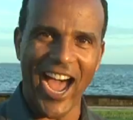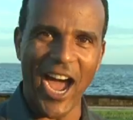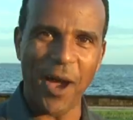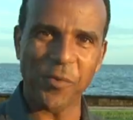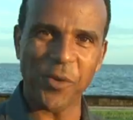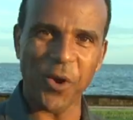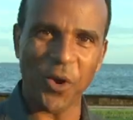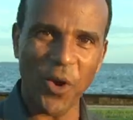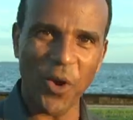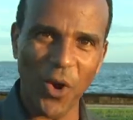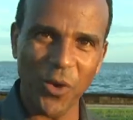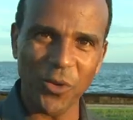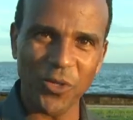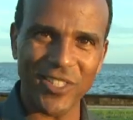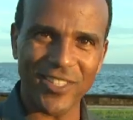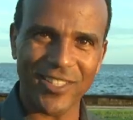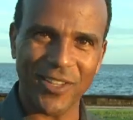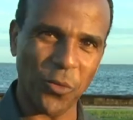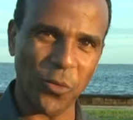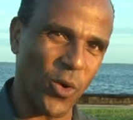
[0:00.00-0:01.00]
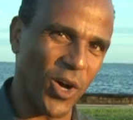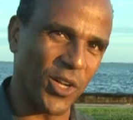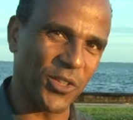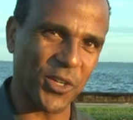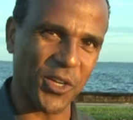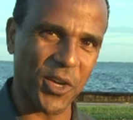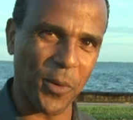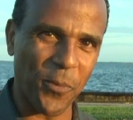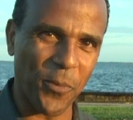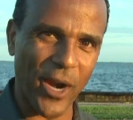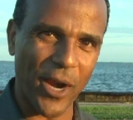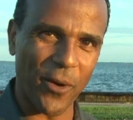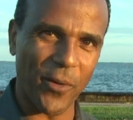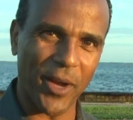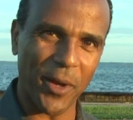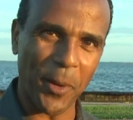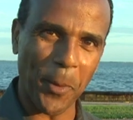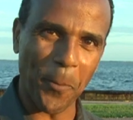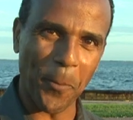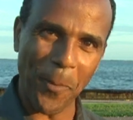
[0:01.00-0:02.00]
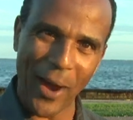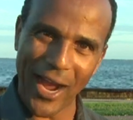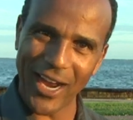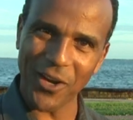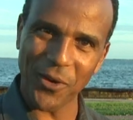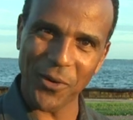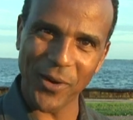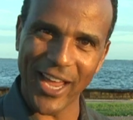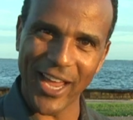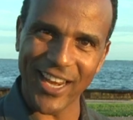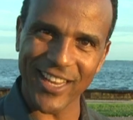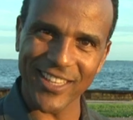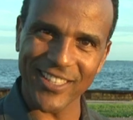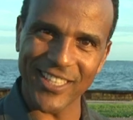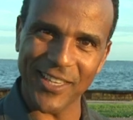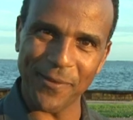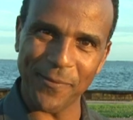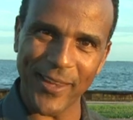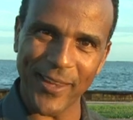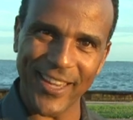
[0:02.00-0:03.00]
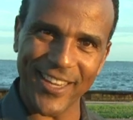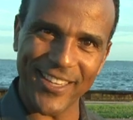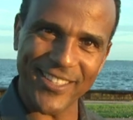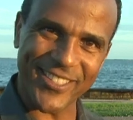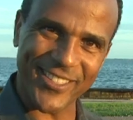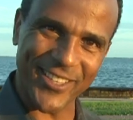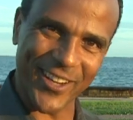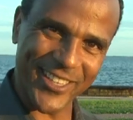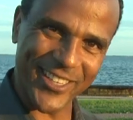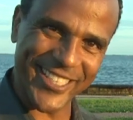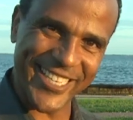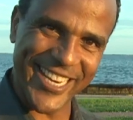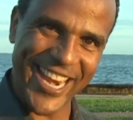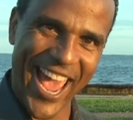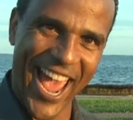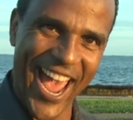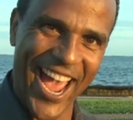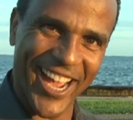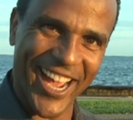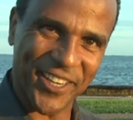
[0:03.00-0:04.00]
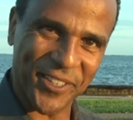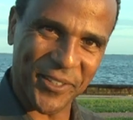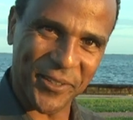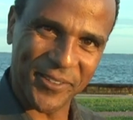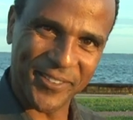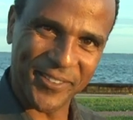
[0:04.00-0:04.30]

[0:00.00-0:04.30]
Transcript: I'm your host, Waldo Cabrera. My Long Island T V starts now.